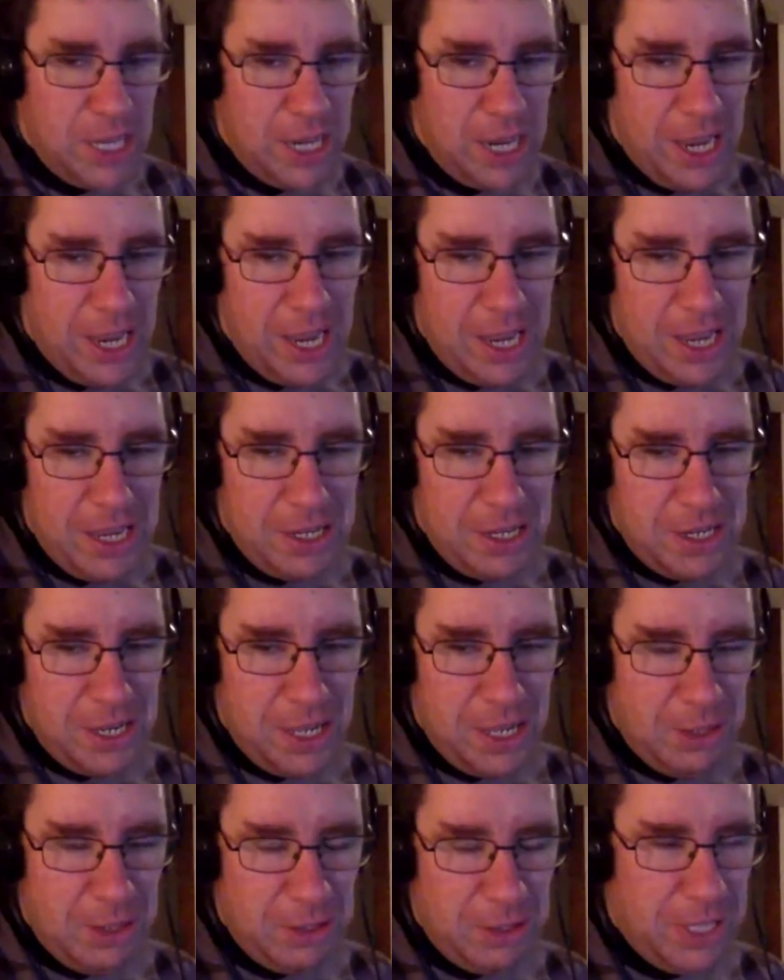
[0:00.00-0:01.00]
and
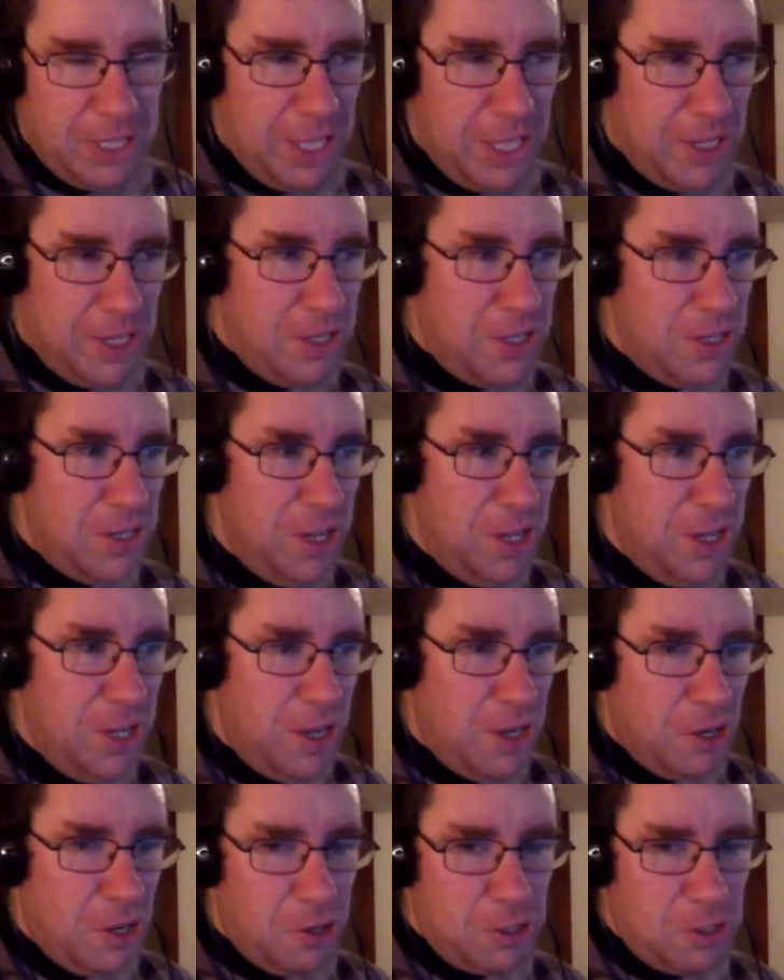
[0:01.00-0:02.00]
Hell Kitten
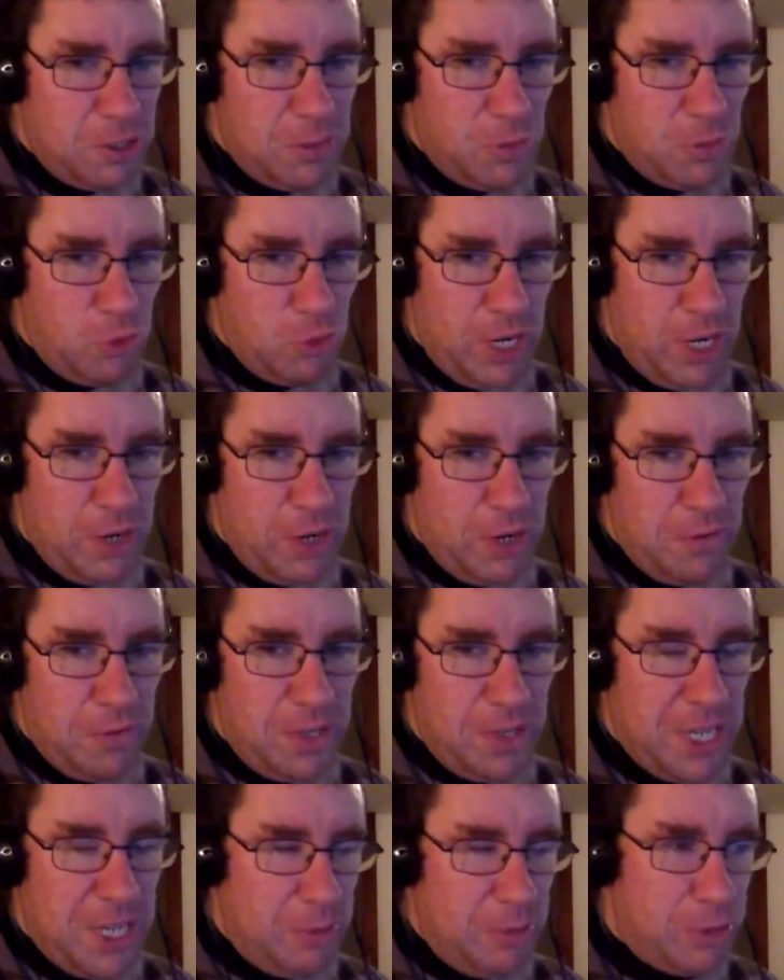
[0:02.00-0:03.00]
are some great
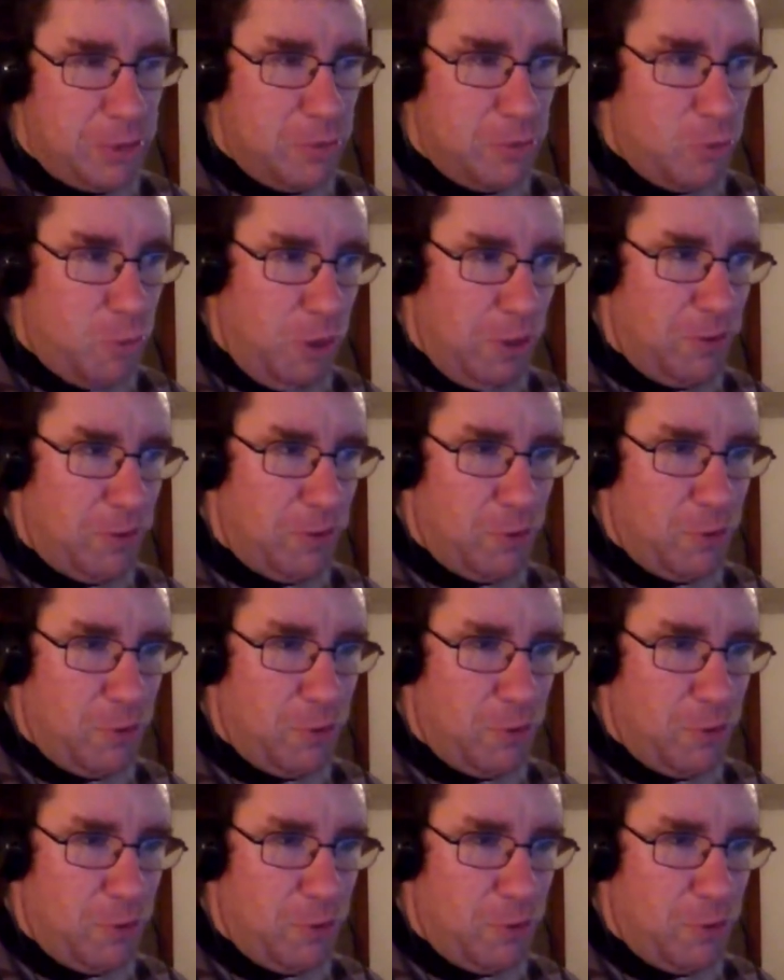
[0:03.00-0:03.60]
redemption points for